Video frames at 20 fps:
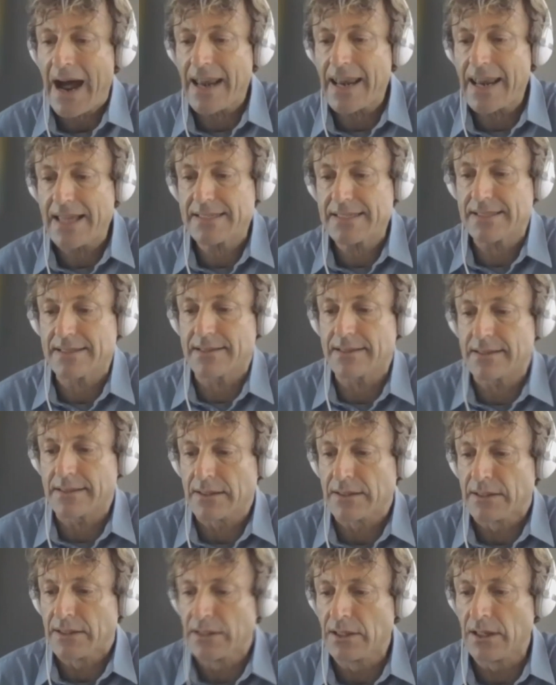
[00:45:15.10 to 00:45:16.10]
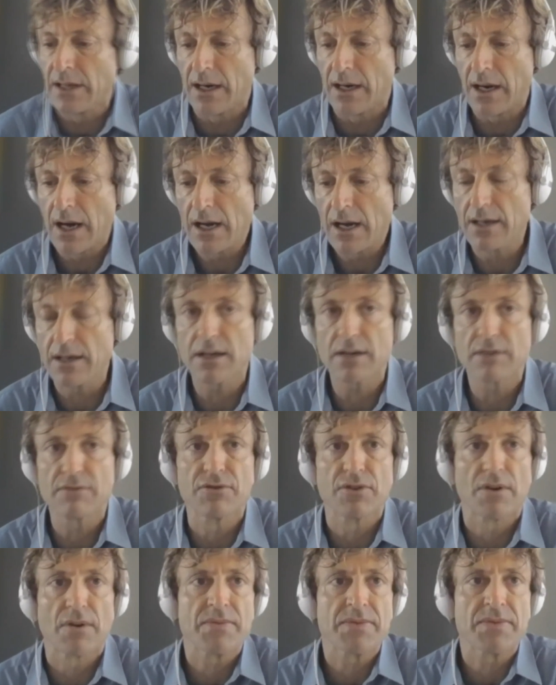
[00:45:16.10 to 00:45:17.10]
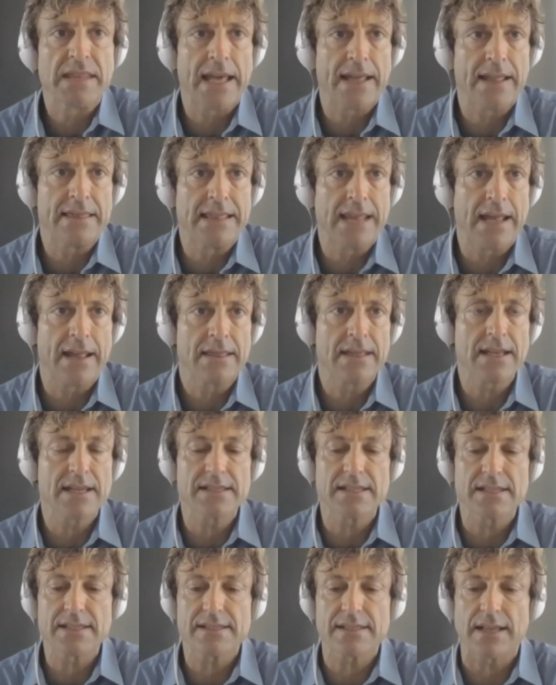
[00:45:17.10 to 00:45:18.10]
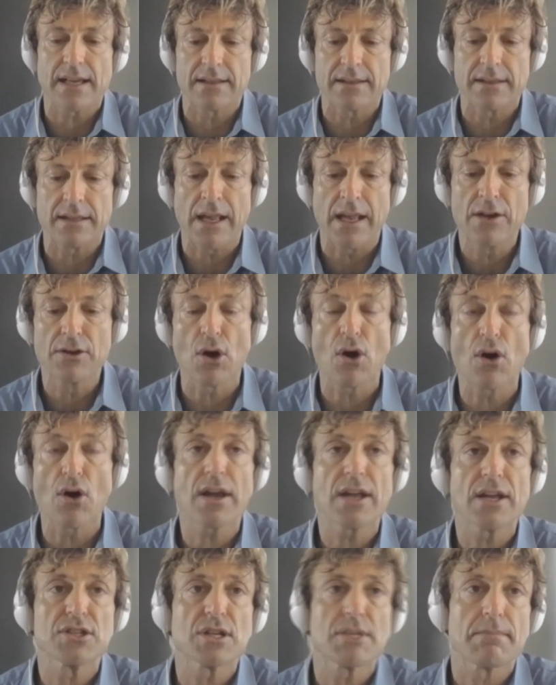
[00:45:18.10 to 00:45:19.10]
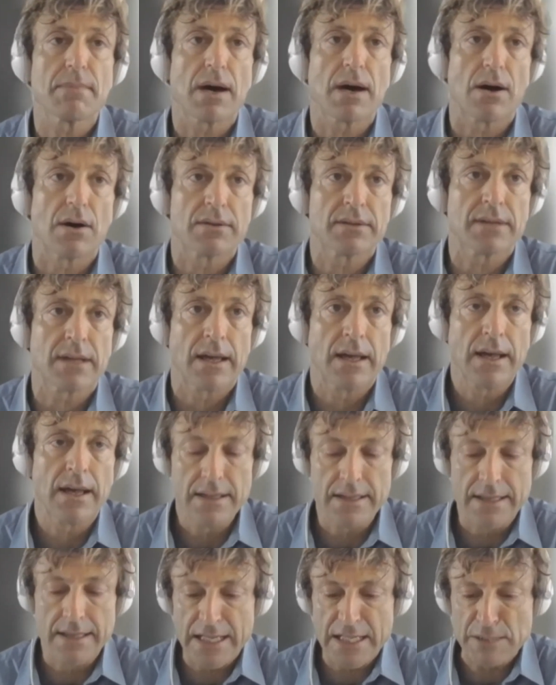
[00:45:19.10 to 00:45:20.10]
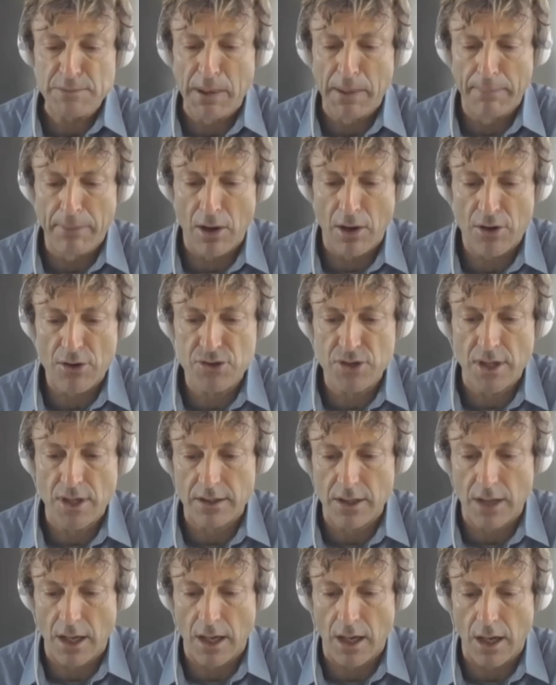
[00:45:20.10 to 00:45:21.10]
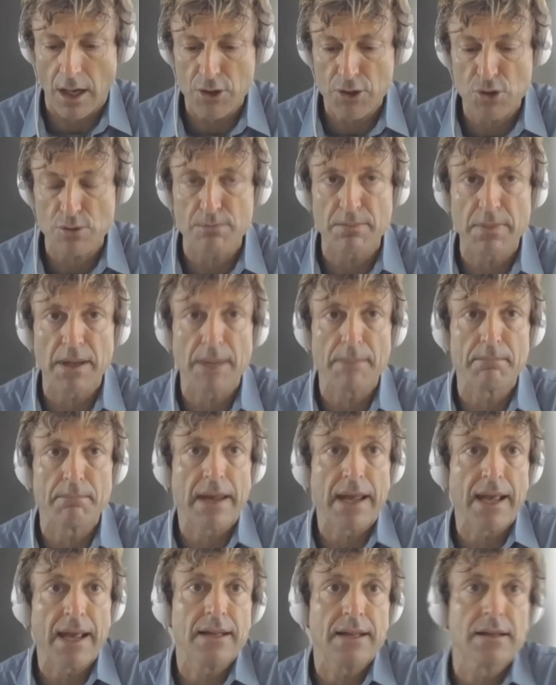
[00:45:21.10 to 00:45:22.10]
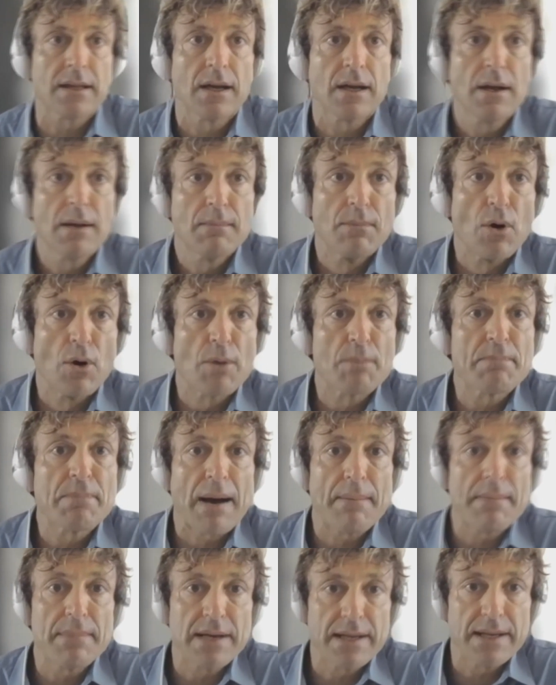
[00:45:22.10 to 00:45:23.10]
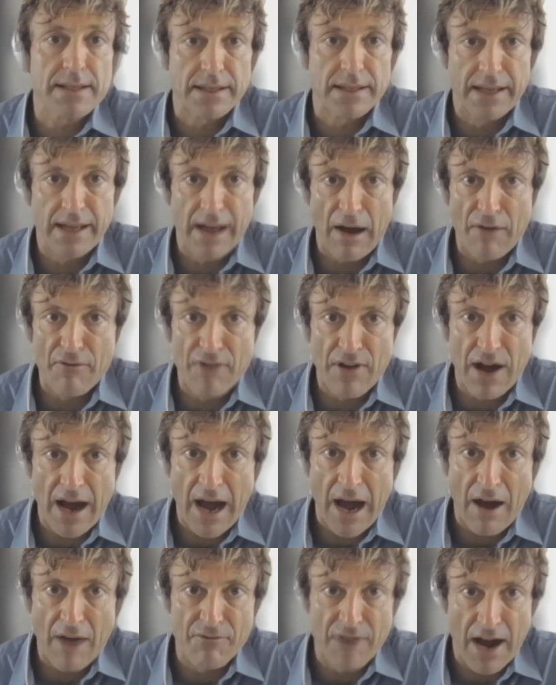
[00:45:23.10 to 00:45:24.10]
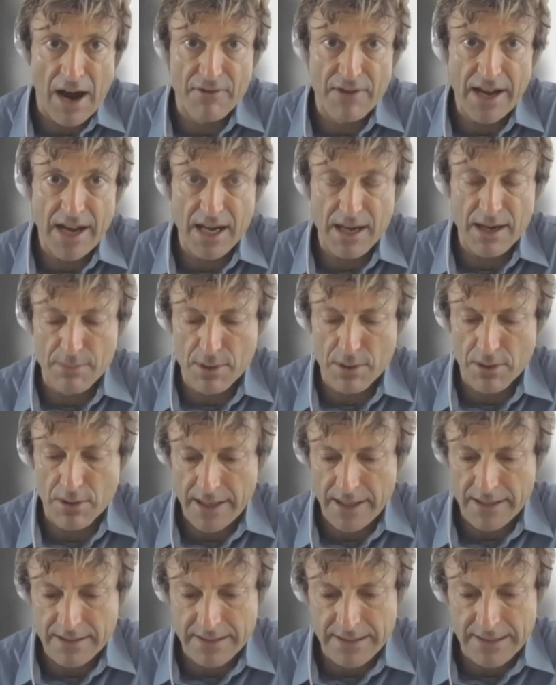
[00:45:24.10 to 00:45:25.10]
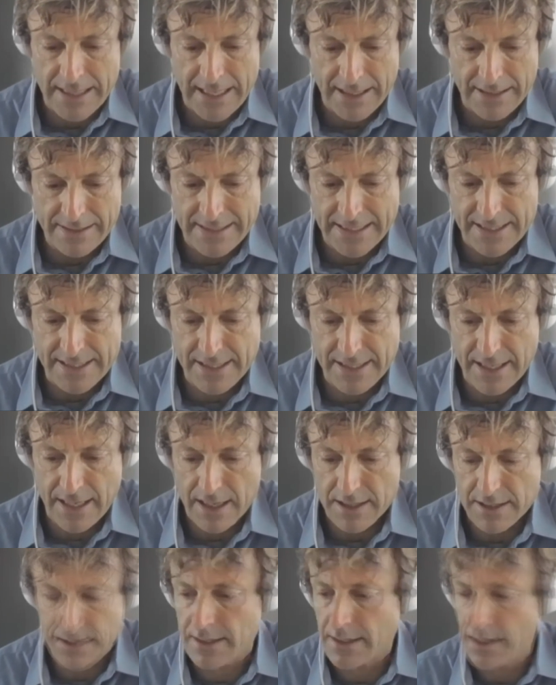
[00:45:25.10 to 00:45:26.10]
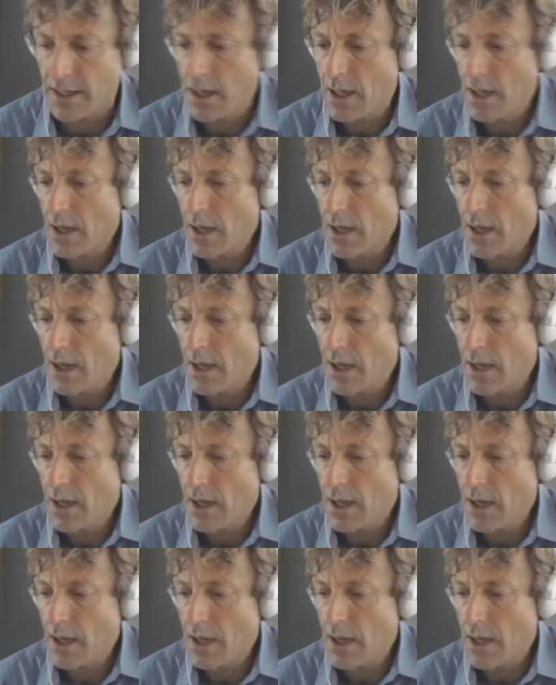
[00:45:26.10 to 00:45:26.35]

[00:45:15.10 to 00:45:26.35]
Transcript: a lesson learned from this is that the knowledge about this project should be made more publicly available and discussed.